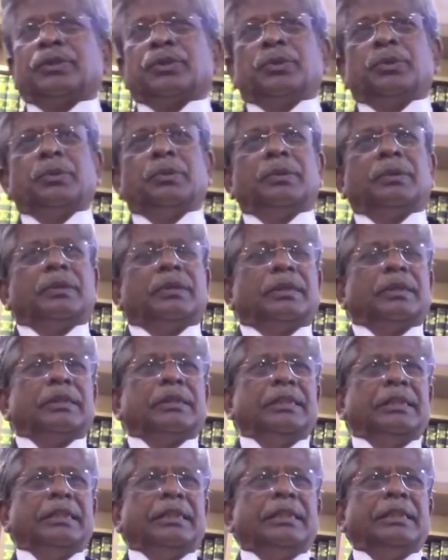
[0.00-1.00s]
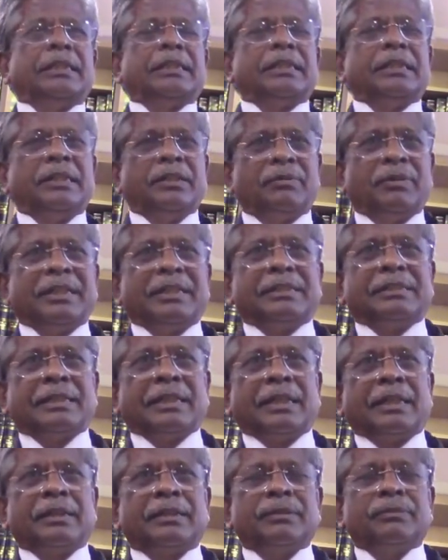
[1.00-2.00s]
to the Indian Evidence
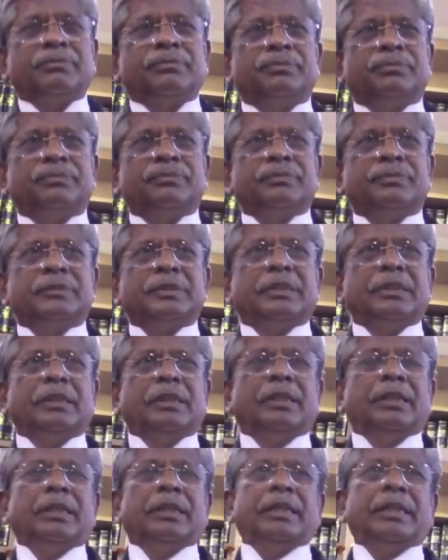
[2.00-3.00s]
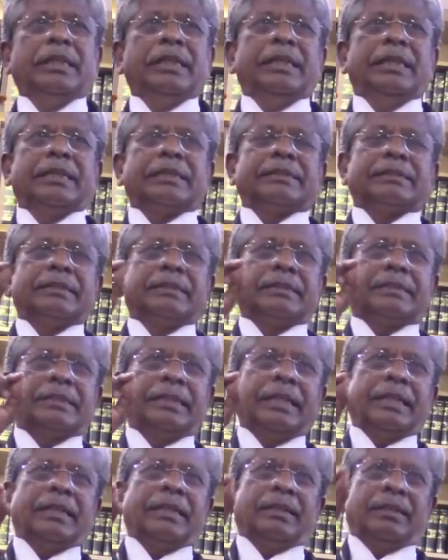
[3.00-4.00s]
Act, he has
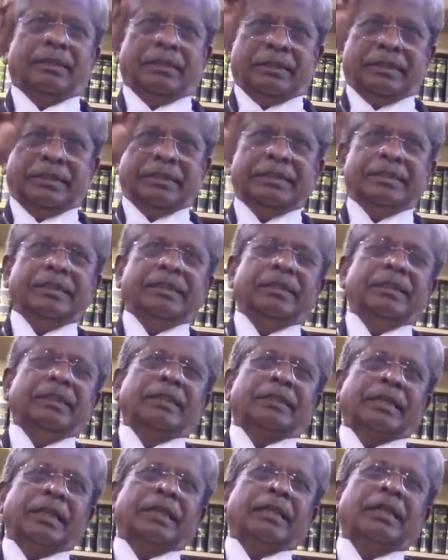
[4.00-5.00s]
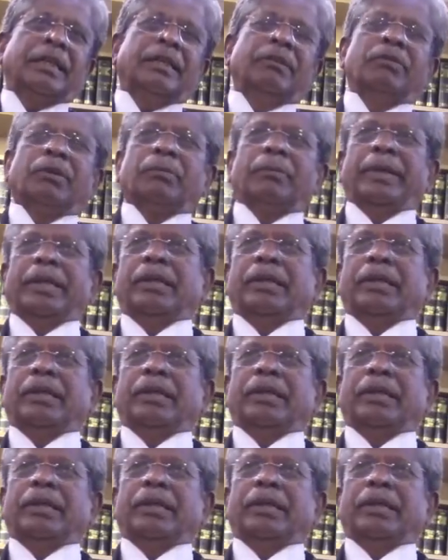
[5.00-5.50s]
stated this is the title given by